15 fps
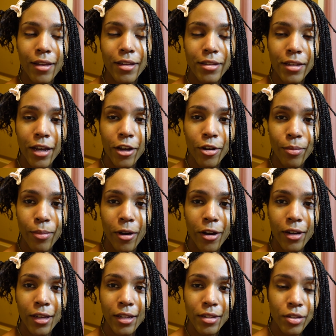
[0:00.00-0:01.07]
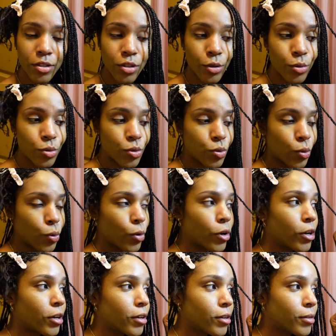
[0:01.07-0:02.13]
entire body is so
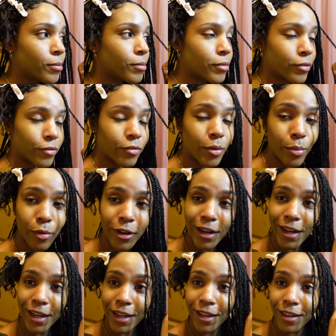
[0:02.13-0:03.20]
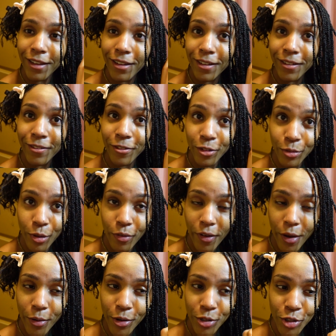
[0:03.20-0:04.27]
sore from braiding for 12
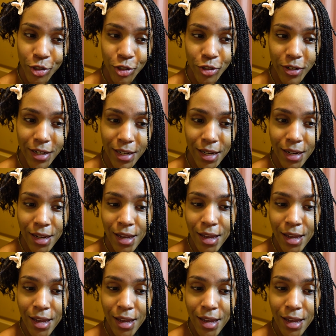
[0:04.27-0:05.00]
hours straight.